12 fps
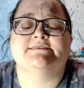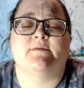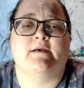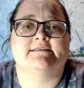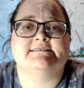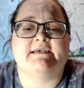so
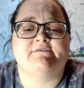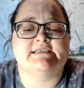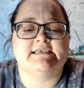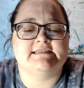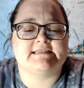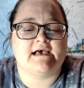I'm at
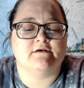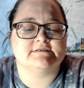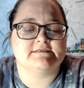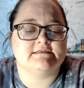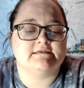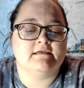
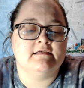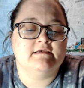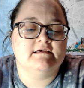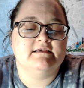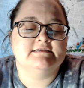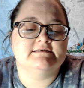
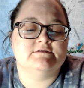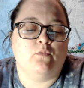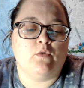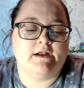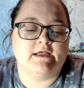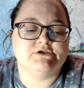
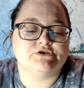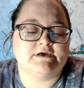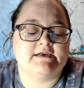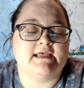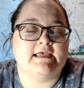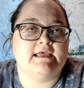
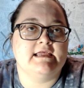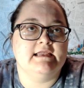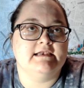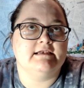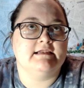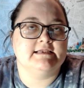
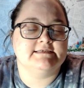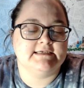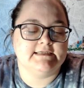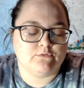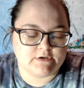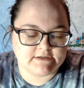
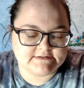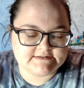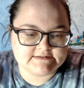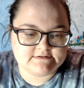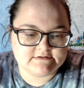17,119 words.